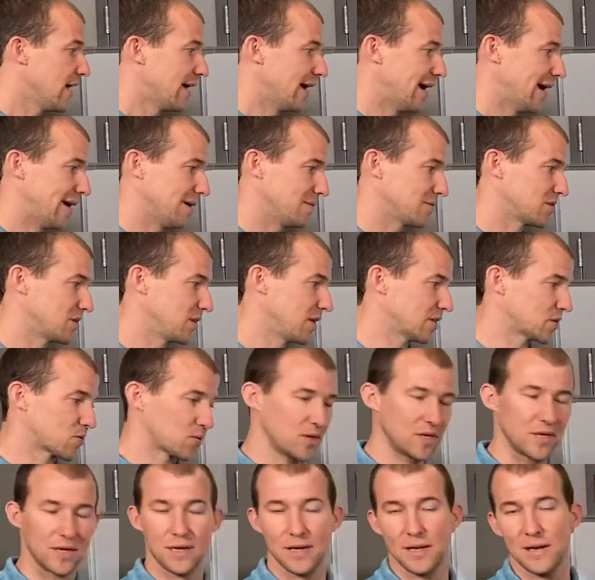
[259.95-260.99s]
So that's
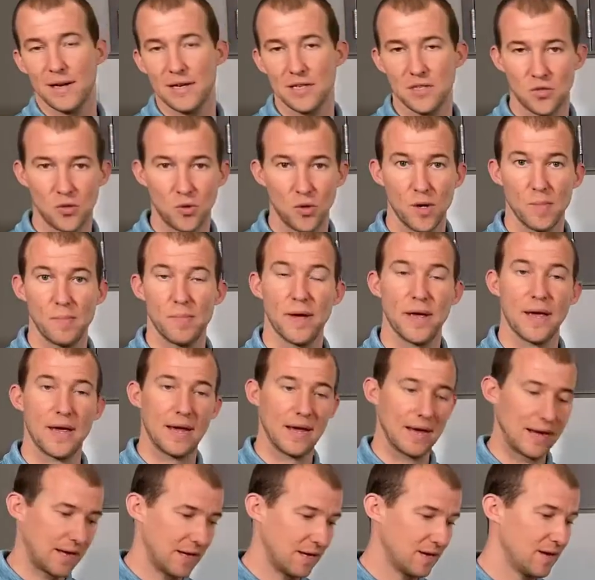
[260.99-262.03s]
where you can get like joint
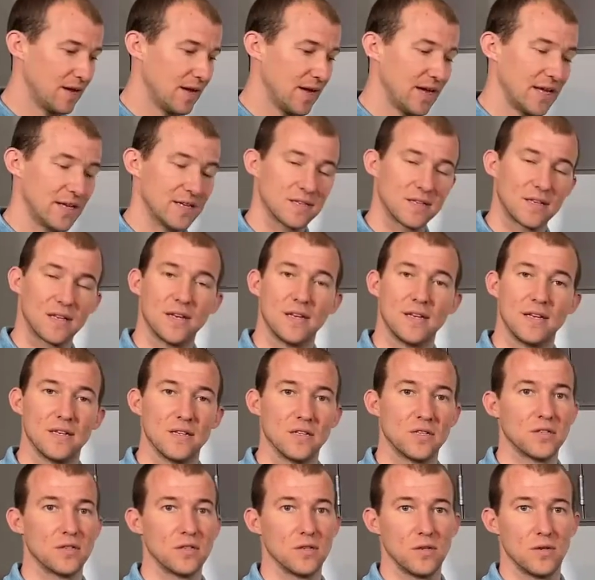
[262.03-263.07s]
pain, skin
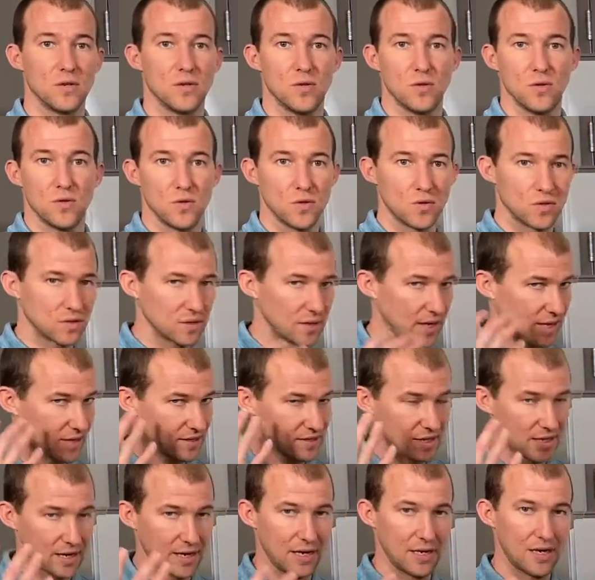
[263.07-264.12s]
issues,
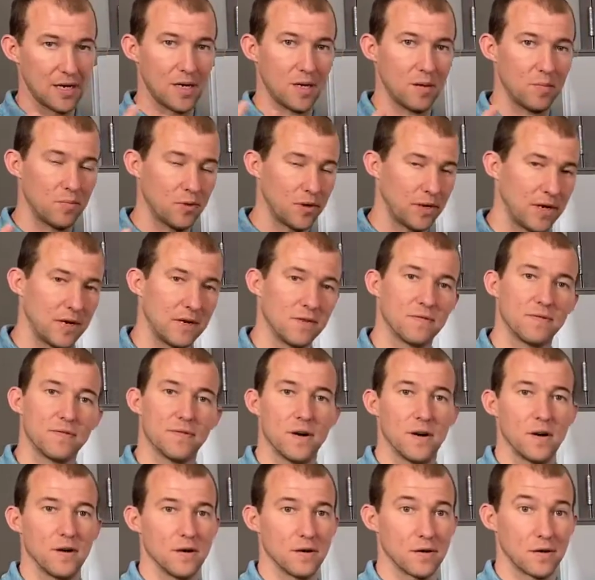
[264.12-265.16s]
anxiety, brain
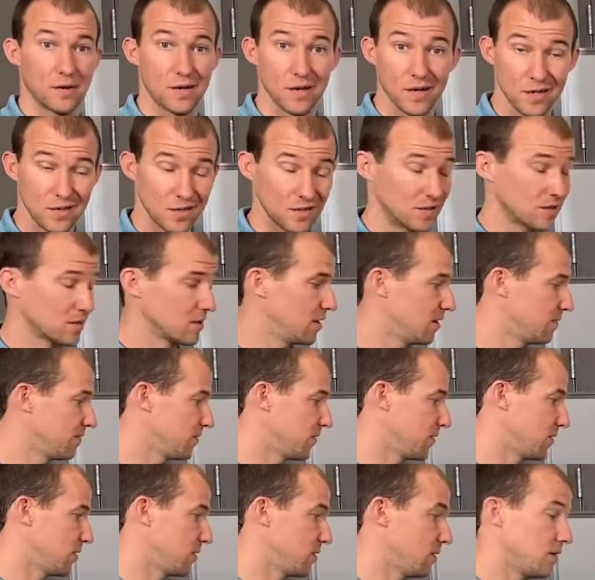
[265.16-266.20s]
fog, gut
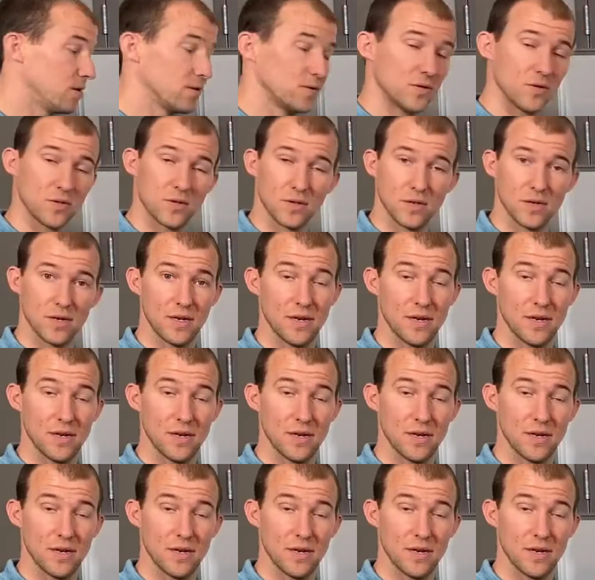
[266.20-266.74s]
discomfort, all those